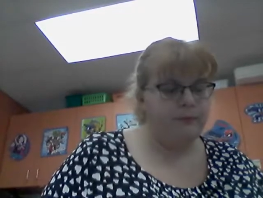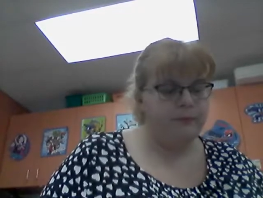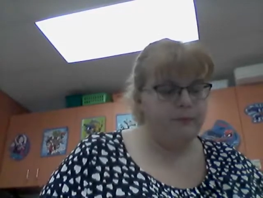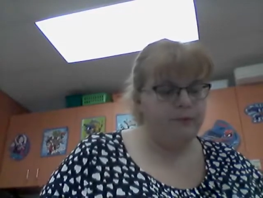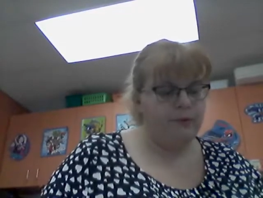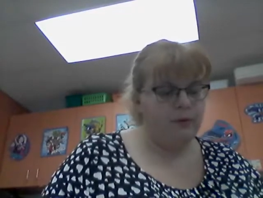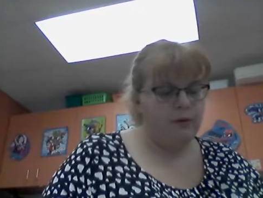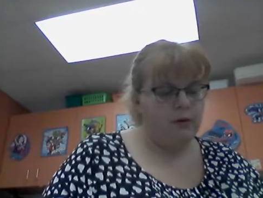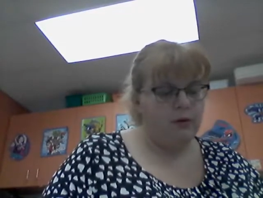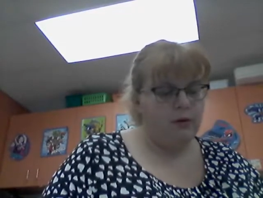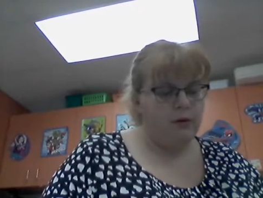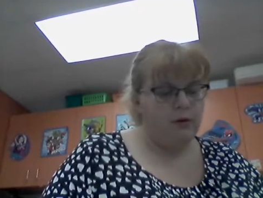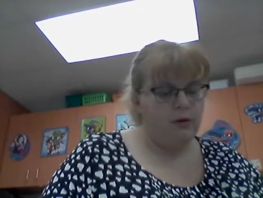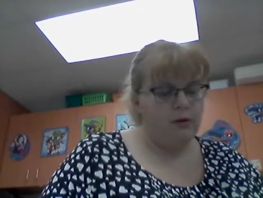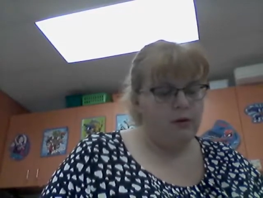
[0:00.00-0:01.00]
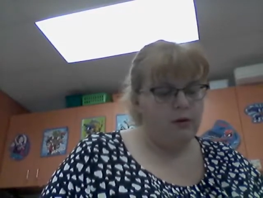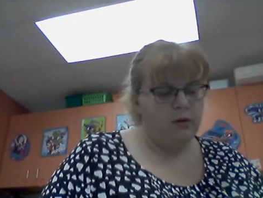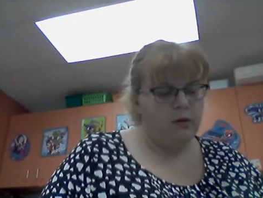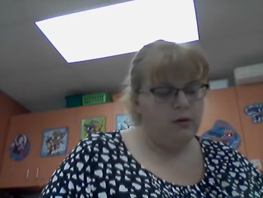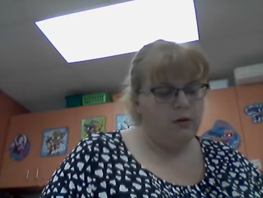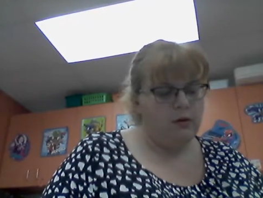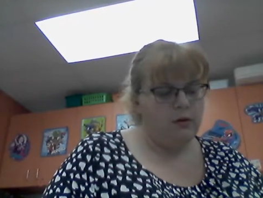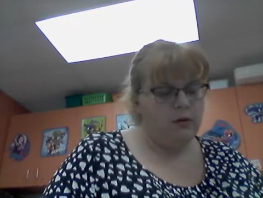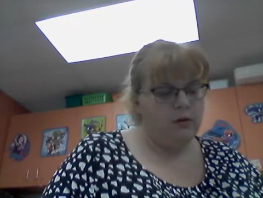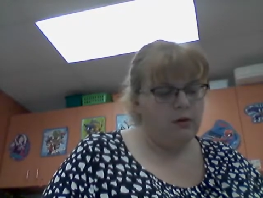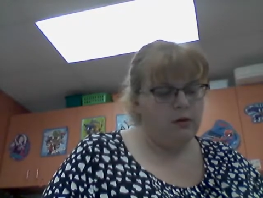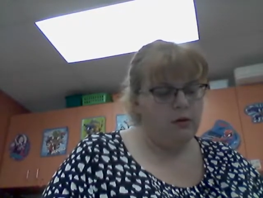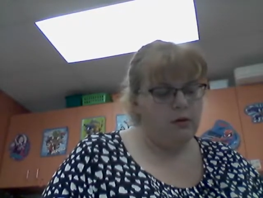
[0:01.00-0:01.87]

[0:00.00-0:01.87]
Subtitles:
Nothing is said.